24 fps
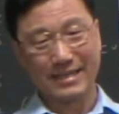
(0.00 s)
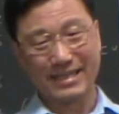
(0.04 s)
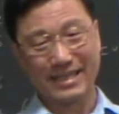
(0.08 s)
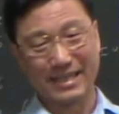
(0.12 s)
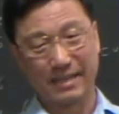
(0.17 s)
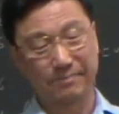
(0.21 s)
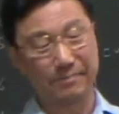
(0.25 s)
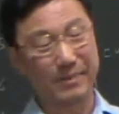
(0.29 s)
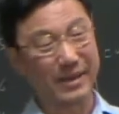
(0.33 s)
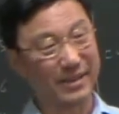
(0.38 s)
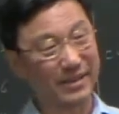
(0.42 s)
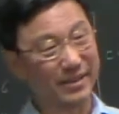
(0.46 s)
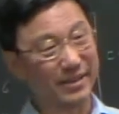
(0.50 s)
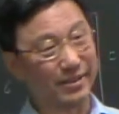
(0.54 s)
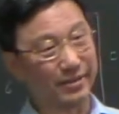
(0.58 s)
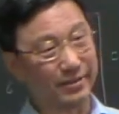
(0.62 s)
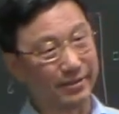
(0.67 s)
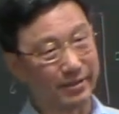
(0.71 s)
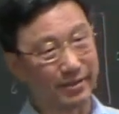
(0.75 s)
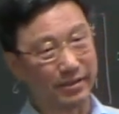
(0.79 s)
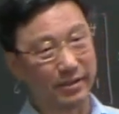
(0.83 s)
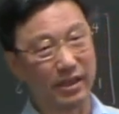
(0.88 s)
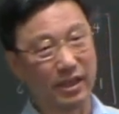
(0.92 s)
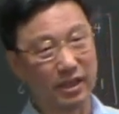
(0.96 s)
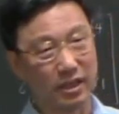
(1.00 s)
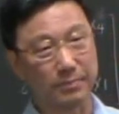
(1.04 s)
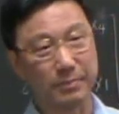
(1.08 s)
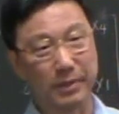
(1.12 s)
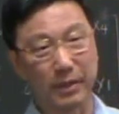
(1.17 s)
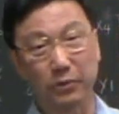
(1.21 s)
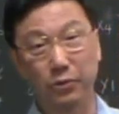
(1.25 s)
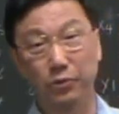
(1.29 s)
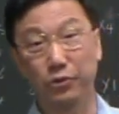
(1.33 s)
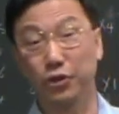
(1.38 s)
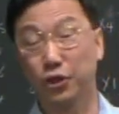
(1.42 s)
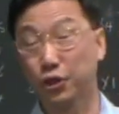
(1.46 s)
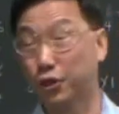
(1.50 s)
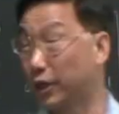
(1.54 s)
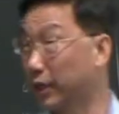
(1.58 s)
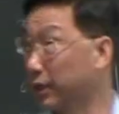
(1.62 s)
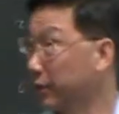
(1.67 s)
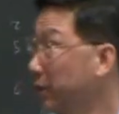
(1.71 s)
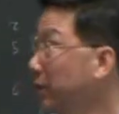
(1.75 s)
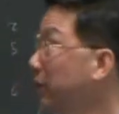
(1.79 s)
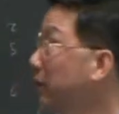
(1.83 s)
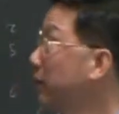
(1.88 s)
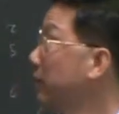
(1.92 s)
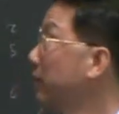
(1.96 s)
dependent. They depend on each
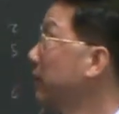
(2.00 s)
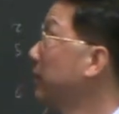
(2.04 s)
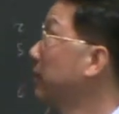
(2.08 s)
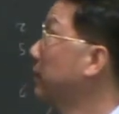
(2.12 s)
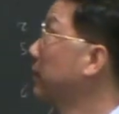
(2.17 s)
other.